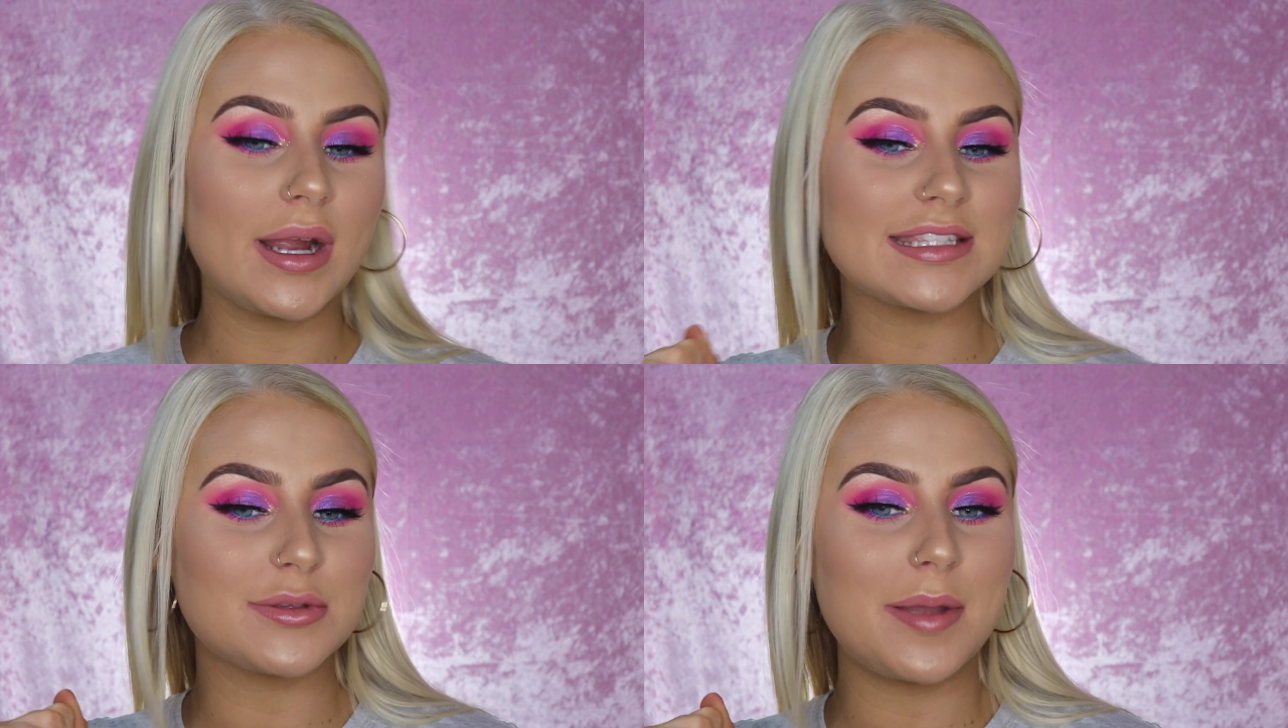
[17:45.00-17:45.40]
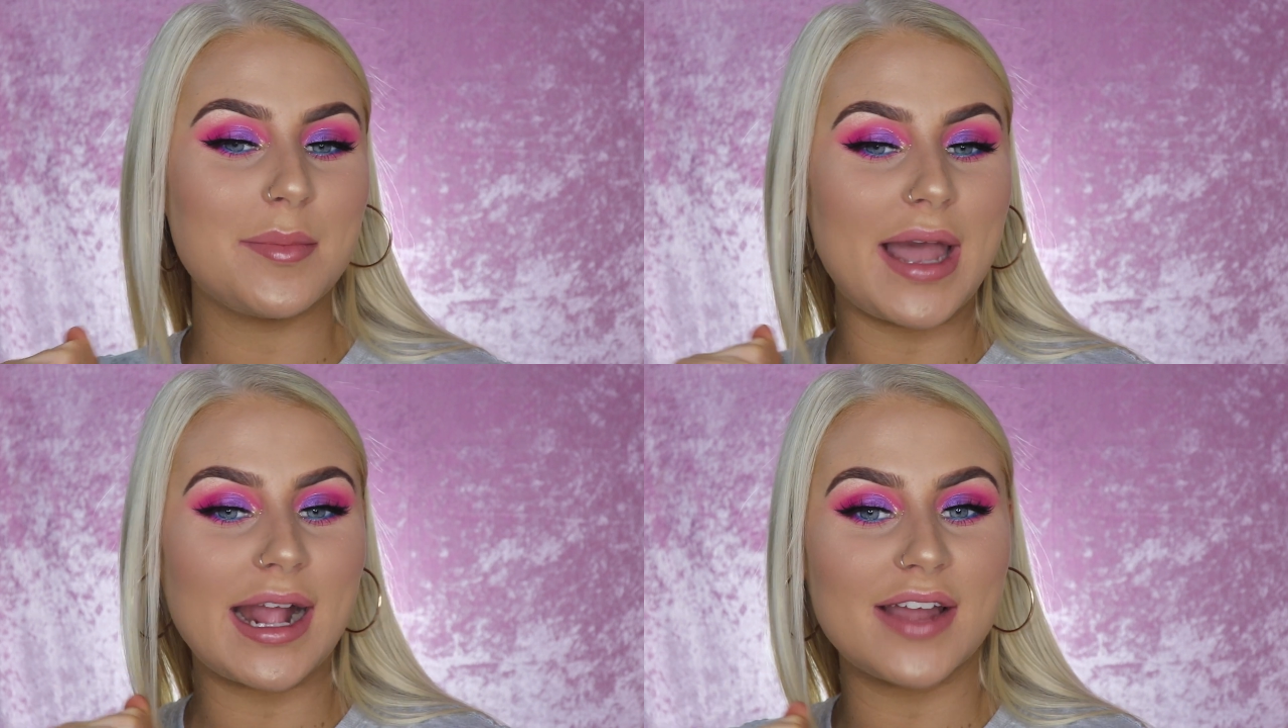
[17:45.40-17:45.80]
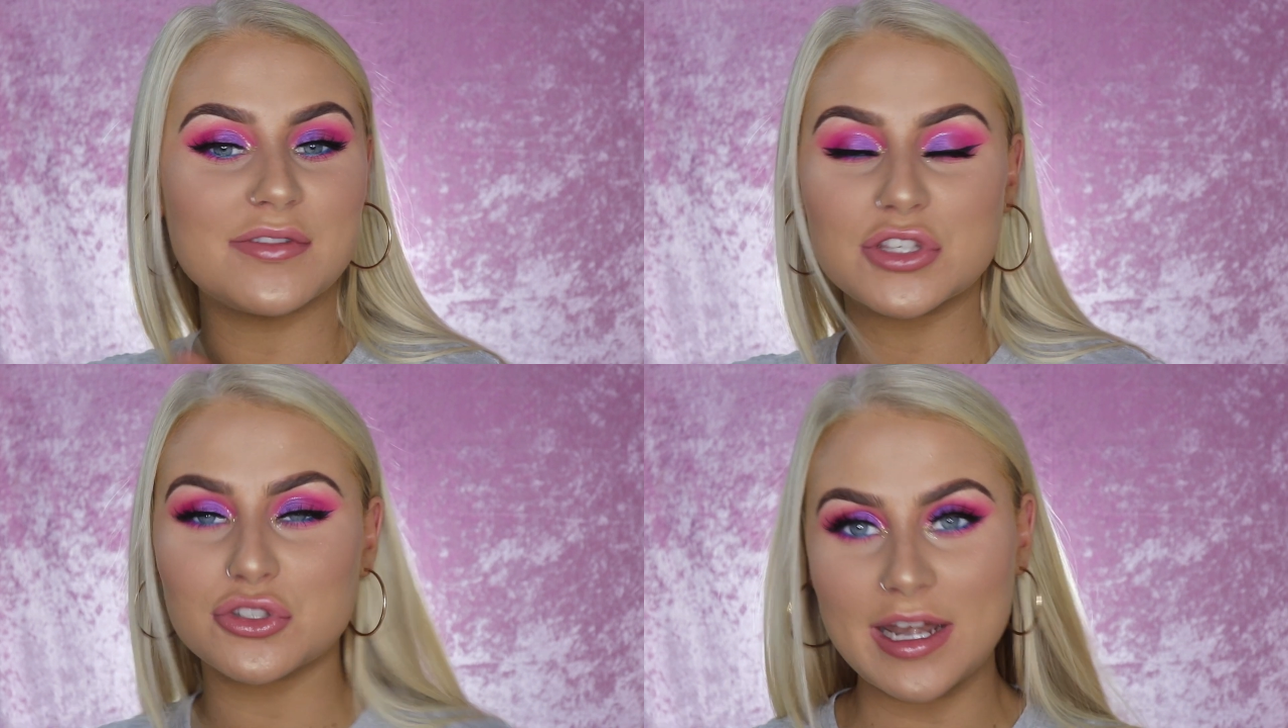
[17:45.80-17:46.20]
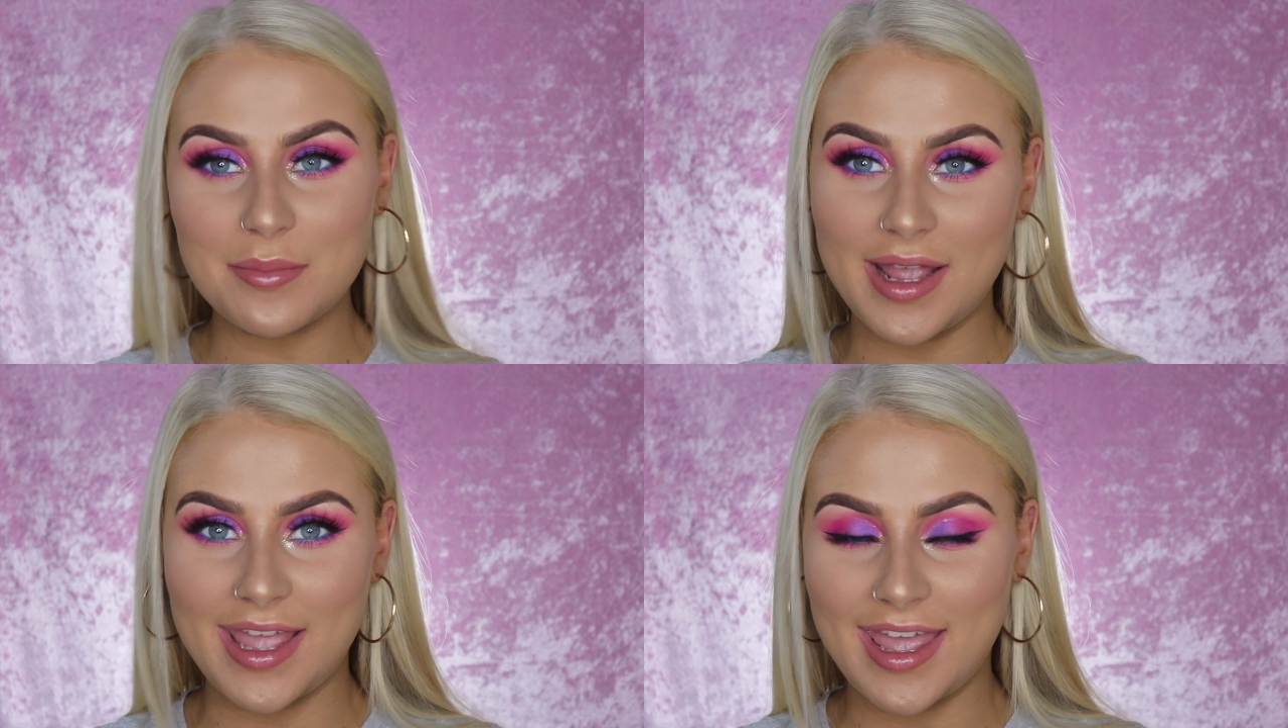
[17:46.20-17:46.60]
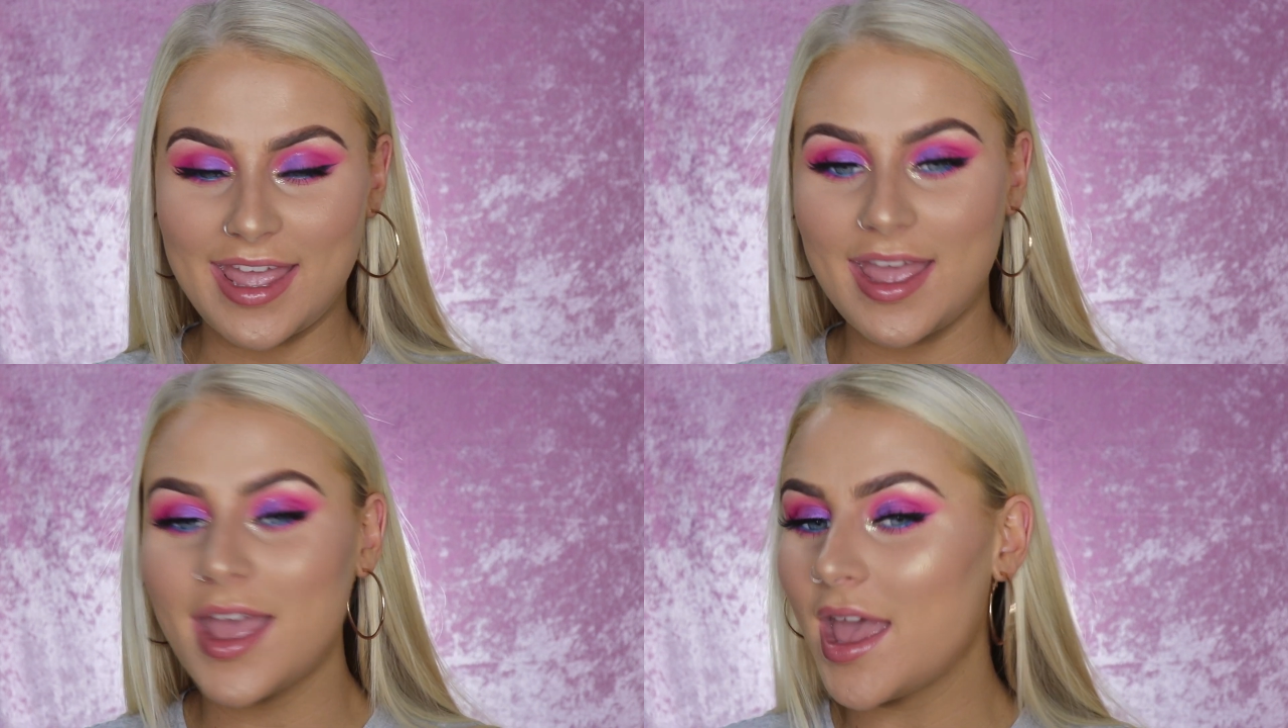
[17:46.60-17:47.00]
Alright, so I'm back. I've just straightened my
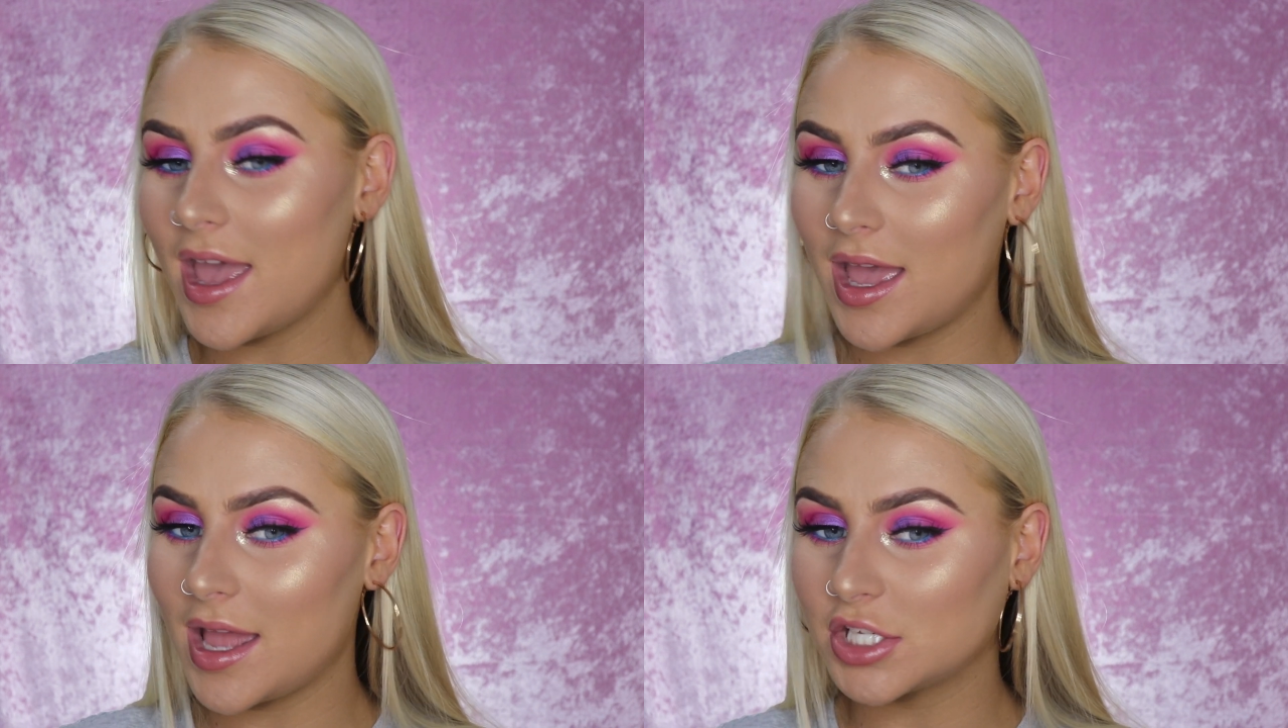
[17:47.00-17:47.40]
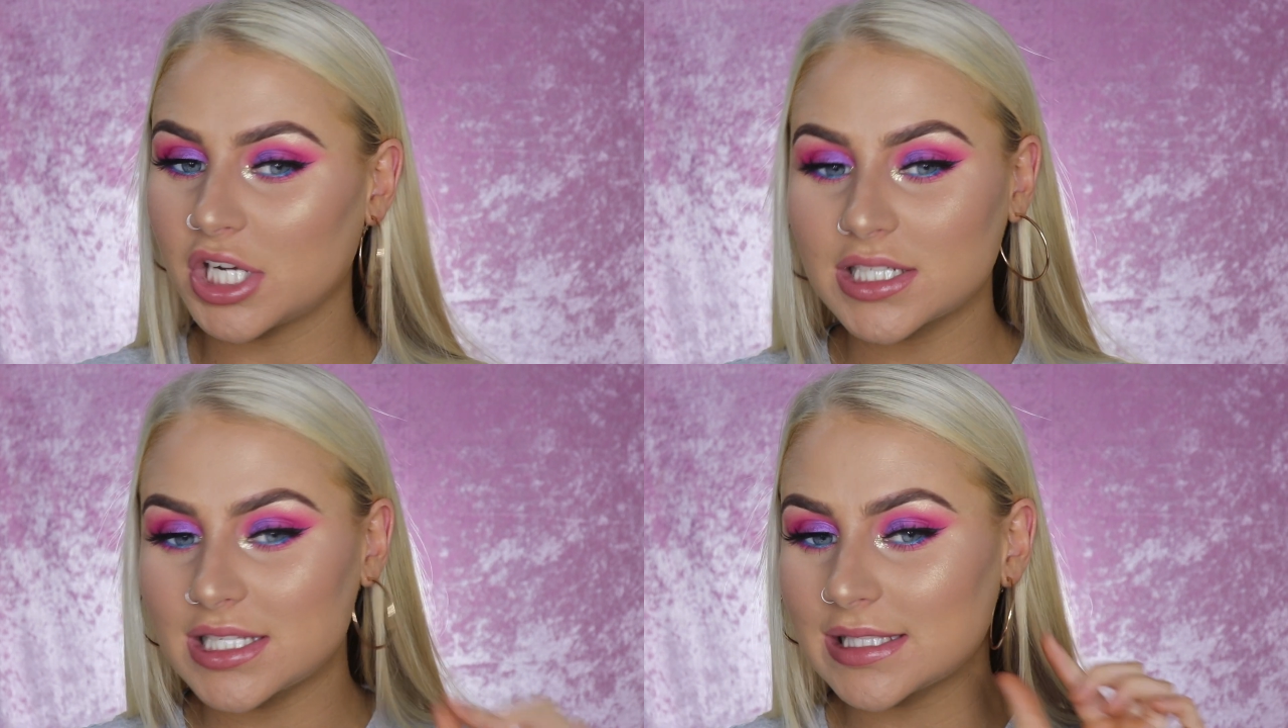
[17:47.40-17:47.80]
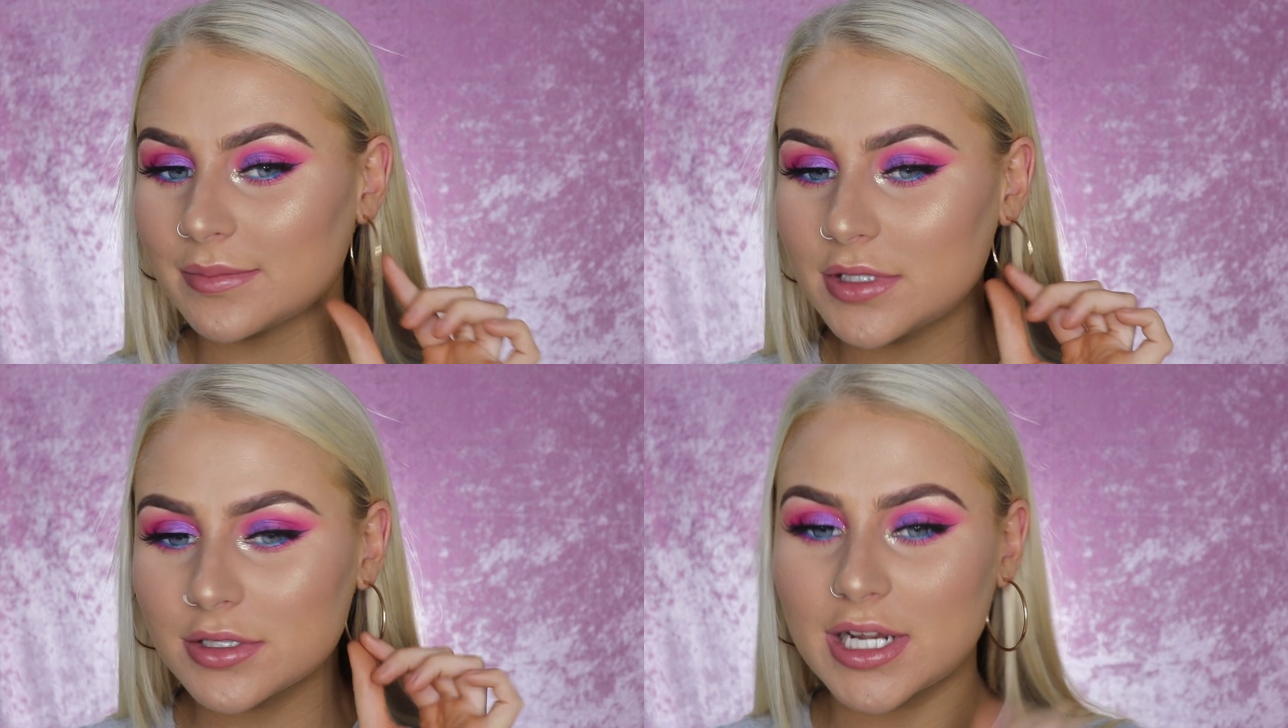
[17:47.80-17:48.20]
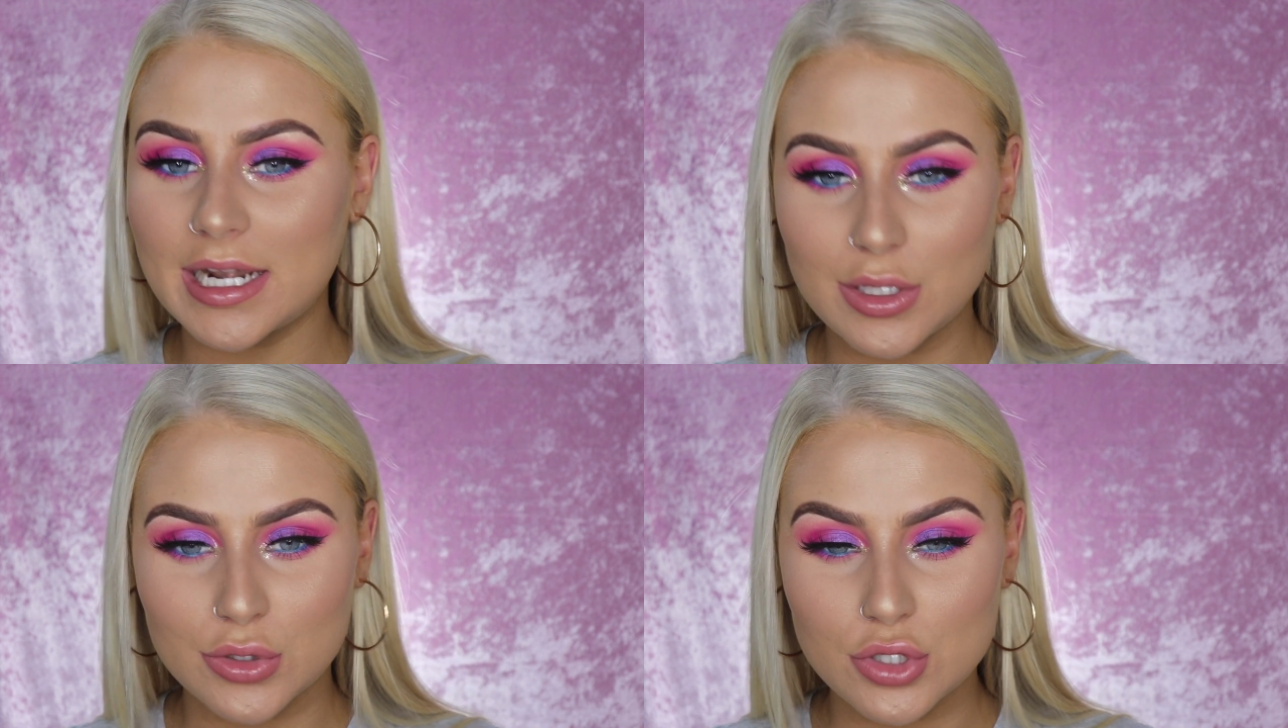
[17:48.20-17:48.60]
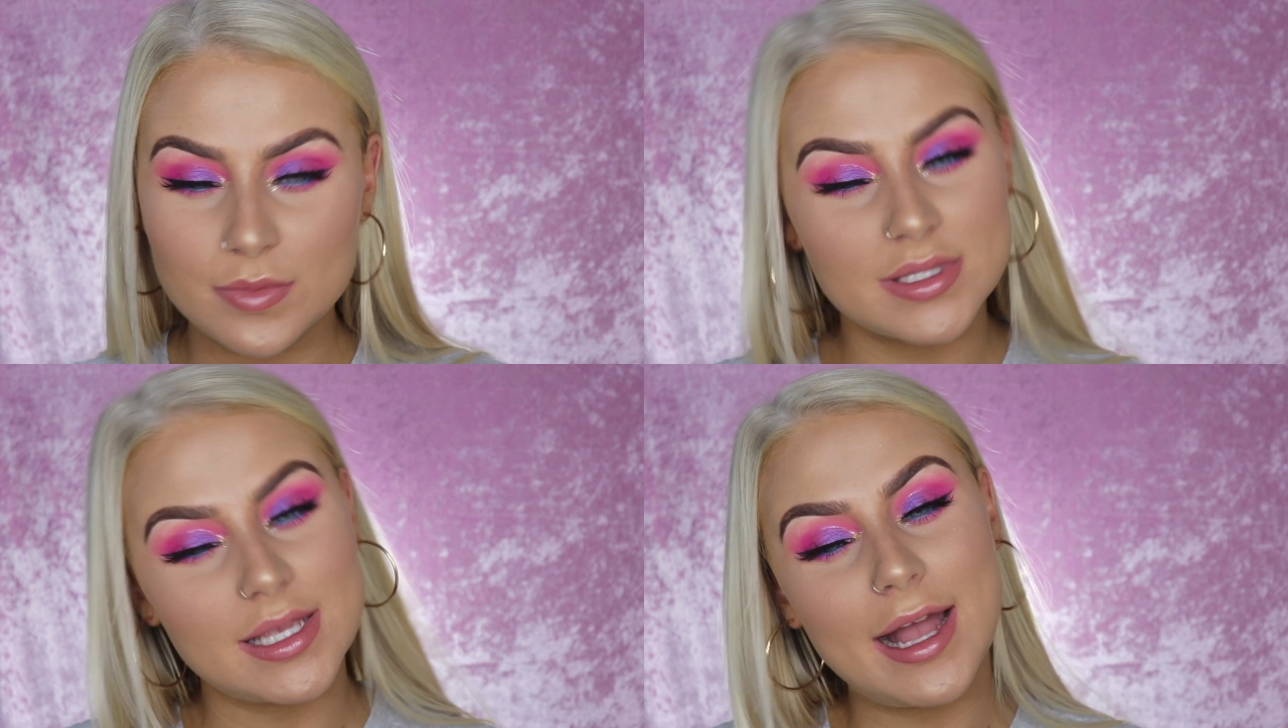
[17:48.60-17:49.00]
hair and chucked in some little tiny
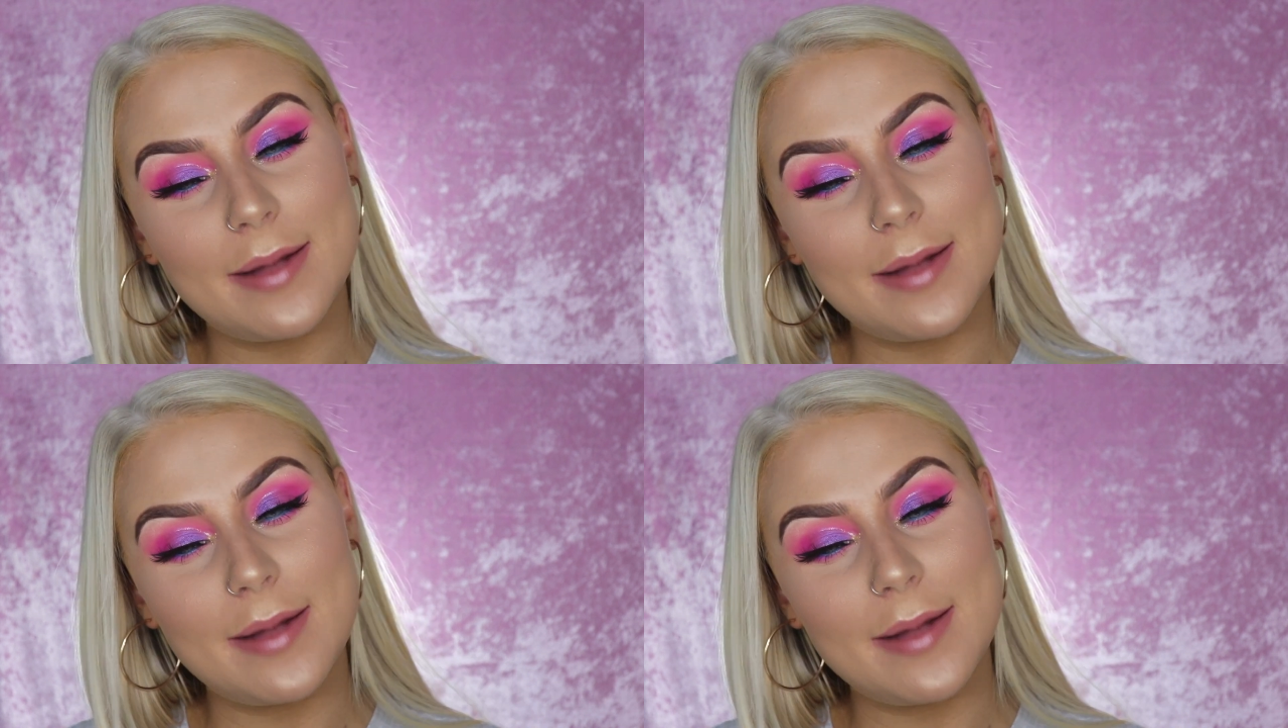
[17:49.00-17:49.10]
hoops.